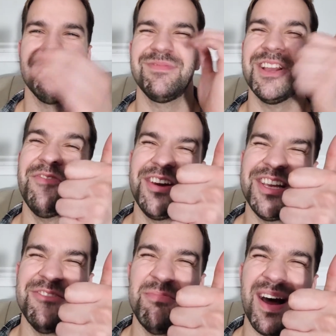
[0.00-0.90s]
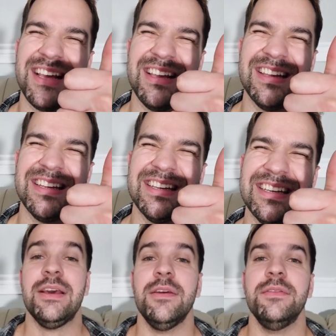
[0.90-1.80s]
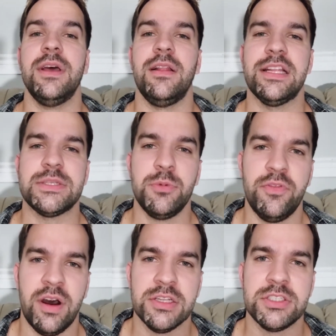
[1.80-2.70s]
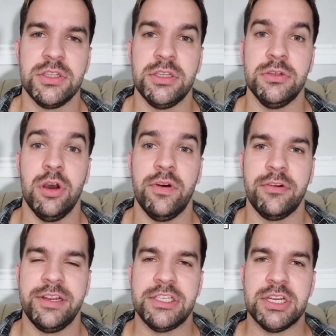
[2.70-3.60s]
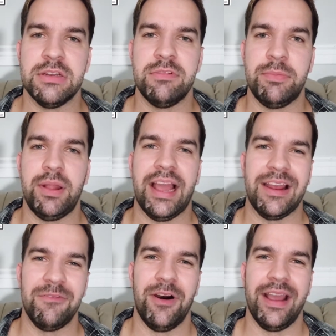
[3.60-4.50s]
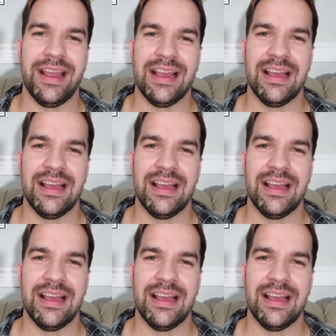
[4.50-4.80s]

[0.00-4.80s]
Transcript: Good for you, buddy. Now let's move on to the Unova region with Black and White.